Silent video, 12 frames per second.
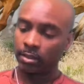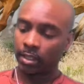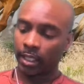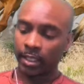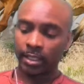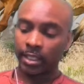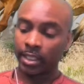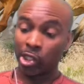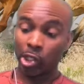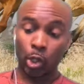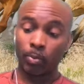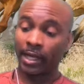I ain't letting
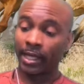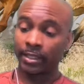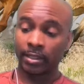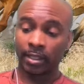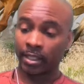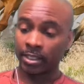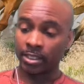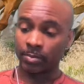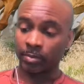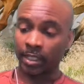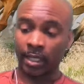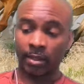nobody glaze
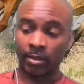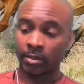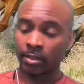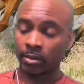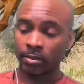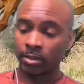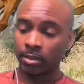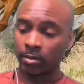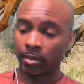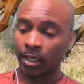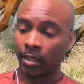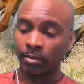me. I don't care who
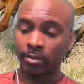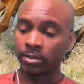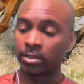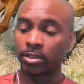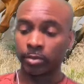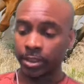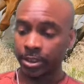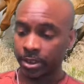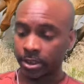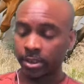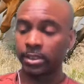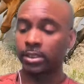you are. I don't give the
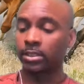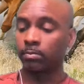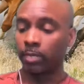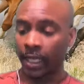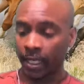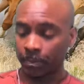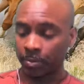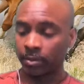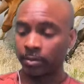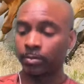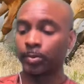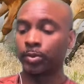Christians, the black
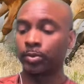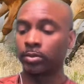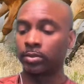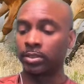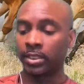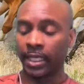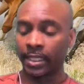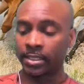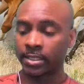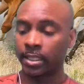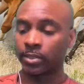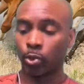people, the United
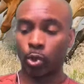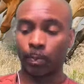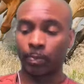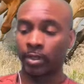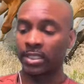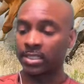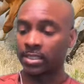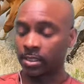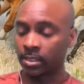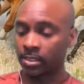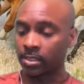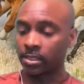States Incorporated
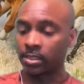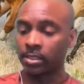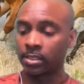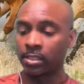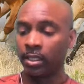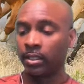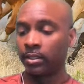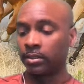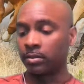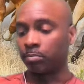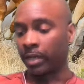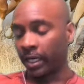citizens,
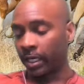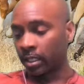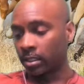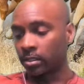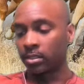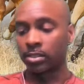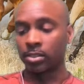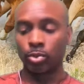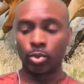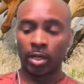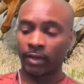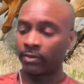the bankers, the
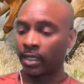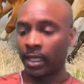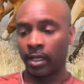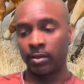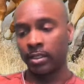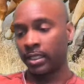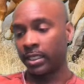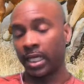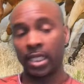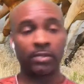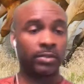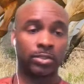whoever. I don't let,
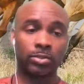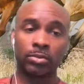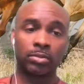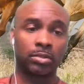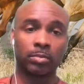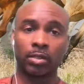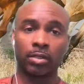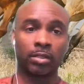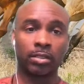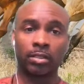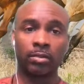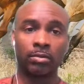not even the truth community.
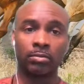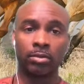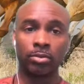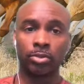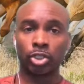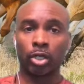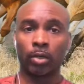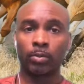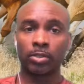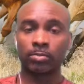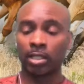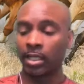You show up
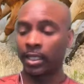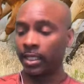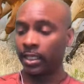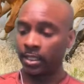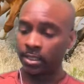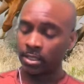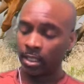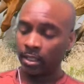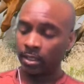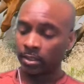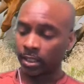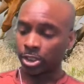with some glaze
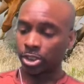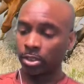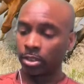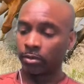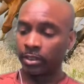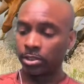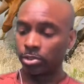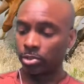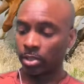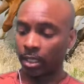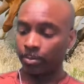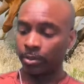that's sugary and you
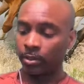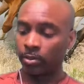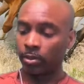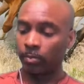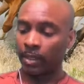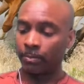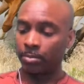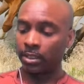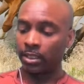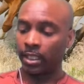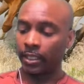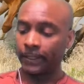try to put it on my
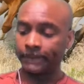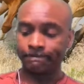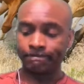behind.